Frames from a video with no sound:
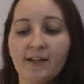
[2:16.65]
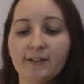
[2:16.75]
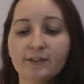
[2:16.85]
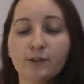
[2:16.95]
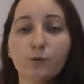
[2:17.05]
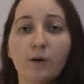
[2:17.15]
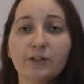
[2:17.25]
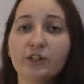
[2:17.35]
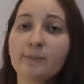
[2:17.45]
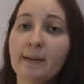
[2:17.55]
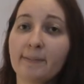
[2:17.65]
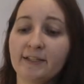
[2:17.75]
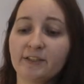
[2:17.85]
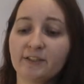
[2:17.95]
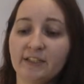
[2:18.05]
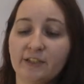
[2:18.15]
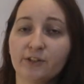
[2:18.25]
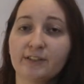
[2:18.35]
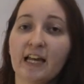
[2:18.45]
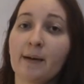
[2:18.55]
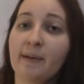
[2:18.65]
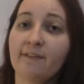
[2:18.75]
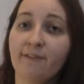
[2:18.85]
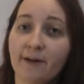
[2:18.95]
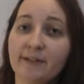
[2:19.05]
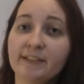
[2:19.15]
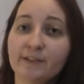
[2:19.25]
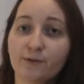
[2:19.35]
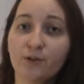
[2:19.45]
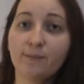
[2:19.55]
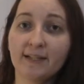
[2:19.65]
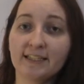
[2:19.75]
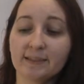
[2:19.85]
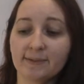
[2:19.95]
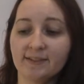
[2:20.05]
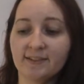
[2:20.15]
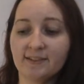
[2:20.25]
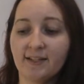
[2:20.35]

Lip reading: is through watching my mentor teachers at my various school placements